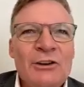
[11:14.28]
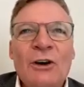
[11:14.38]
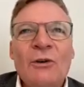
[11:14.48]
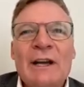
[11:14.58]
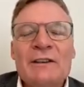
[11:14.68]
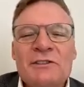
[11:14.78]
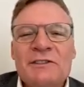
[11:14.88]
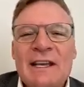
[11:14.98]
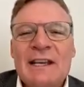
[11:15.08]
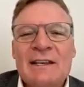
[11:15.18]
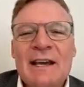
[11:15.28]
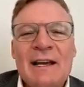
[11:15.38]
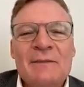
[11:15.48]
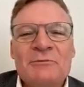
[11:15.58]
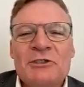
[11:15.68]
No, I just think
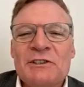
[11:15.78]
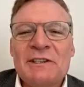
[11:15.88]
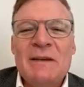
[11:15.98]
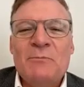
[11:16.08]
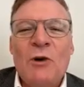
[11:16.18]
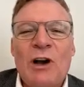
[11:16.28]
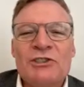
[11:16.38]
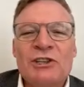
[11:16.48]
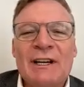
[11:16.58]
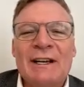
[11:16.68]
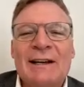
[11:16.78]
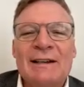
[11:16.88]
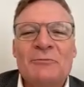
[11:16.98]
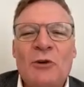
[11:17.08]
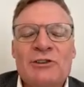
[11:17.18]
just keep watching
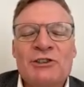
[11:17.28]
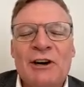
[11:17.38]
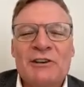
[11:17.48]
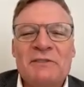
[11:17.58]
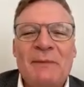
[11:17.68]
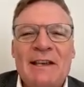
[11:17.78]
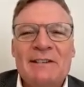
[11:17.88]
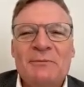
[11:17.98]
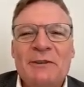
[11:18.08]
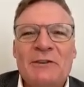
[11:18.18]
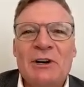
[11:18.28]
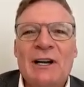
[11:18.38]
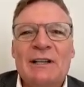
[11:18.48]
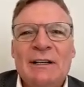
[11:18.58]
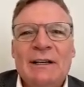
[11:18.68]
our space. We've got
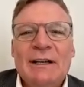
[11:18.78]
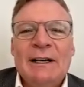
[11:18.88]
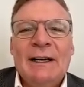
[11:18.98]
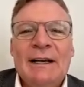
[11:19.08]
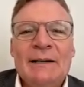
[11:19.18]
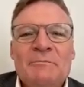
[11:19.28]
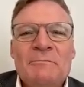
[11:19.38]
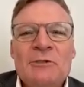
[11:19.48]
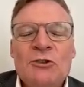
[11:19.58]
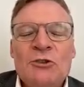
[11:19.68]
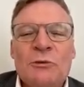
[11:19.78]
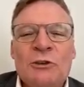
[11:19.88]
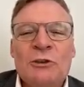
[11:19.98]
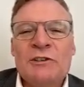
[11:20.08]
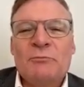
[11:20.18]

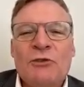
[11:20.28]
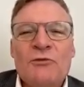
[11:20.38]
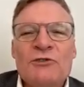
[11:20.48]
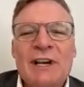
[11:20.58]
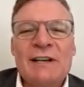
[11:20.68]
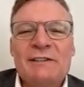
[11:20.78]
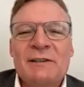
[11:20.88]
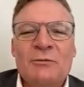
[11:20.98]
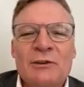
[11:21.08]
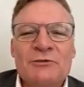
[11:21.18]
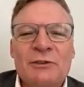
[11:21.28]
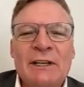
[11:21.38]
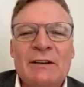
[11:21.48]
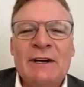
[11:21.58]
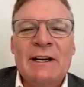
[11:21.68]
numerous projects that we're
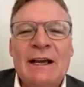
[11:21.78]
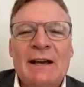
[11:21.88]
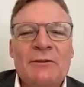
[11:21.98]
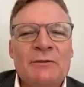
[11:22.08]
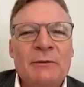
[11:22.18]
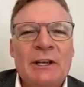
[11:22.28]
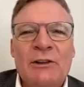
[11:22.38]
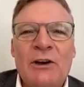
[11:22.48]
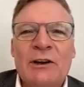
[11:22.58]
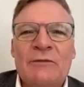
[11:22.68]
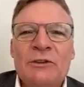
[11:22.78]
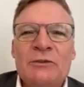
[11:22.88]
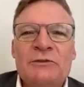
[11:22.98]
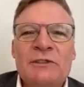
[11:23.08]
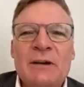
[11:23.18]
drilling right now. There'll be a lot of
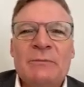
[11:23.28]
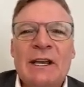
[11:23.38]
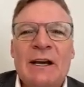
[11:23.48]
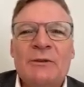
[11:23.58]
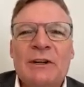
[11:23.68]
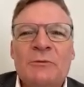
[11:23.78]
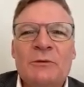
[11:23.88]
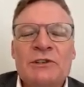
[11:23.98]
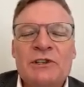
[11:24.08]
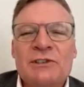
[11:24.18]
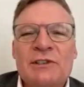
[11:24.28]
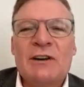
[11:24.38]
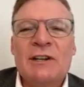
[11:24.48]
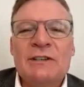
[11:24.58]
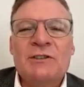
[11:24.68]
news coming out, and we're just
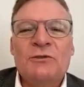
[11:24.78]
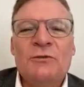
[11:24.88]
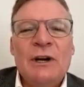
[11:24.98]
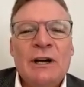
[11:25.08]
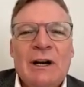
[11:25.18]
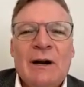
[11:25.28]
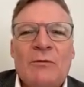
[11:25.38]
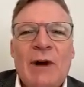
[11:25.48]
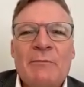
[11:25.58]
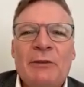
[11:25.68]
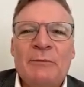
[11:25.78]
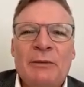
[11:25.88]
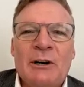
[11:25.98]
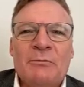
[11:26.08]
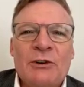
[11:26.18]
starting to ramp up
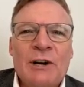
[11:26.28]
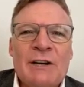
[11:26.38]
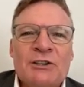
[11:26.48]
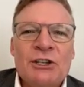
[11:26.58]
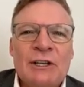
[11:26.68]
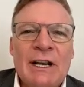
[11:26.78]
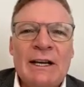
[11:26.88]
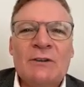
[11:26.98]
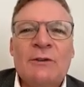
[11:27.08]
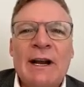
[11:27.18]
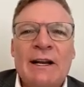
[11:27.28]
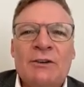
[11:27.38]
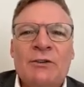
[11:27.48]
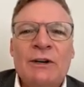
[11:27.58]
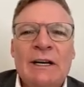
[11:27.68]
our production at
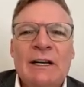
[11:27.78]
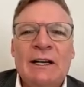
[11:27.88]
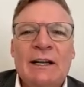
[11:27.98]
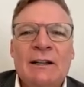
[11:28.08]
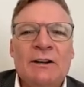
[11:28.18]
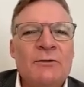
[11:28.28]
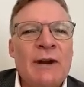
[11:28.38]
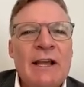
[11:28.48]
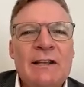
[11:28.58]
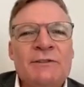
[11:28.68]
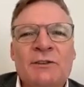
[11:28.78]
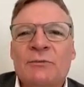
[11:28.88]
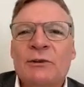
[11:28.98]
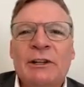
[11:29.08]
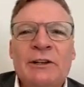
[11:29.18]
Granite Creek, and the grades are
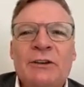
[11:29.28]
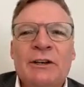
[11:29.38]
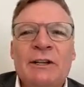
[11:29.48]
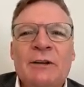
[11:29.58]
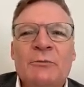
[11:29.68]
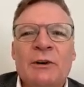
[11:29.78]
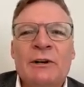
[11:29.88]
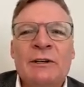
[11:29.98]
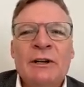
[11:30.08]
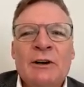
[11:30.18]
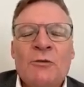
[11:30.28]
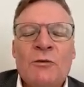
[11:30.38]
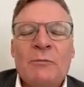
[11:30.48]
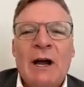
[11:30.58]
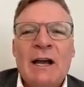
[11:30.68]
really good that we're
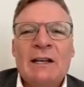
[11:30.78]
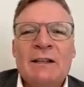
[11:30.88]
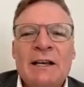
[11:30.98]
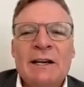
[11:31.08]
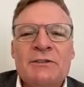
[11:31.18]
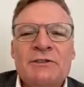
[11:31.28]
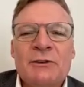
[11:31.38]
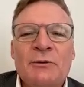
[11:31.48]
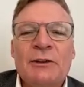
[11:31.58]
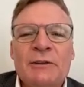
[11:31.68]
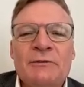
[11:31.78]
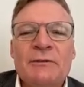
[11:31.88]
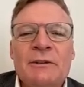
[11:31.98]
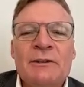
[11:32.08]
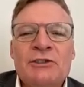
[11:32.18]
mining there. So
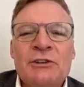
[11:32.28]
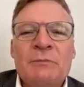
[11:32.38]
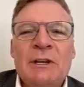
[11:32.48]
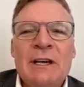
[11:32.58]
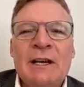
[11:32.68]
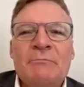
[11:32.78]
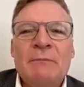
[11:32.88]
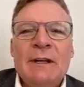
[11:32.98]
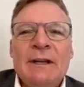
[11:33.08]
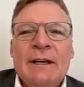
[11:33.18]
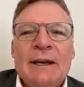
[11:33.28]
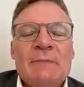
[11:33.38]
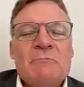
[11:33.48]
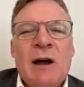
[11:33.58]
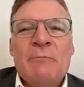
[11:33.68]
there should be
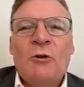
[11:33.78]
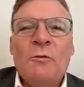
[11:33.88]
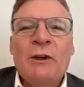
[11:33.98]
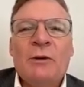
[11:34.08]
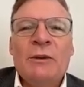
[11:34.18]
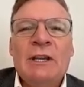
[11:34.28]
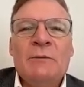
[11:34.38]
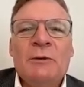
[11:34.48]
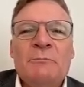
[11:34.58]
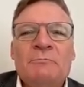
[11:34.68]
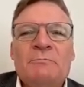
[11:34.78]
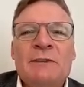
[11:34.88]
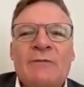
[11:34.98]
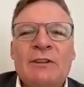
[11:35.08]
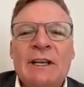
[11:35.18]
I'm hoping we
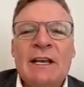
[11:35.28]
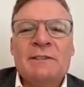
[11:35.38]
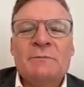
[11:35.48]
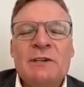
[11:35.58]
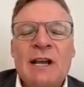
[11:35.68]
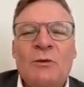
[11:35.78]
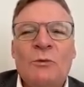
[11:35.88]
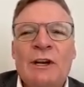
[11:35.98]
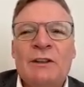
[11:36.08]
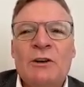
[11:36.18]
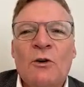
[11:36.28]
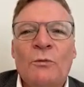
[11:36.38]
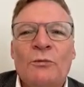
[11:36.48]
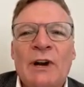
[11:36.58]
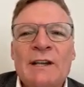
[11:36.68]
definitely get some tailwind in the gold
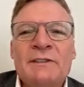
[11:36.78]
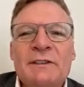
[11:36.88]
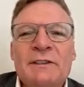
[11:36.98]
price.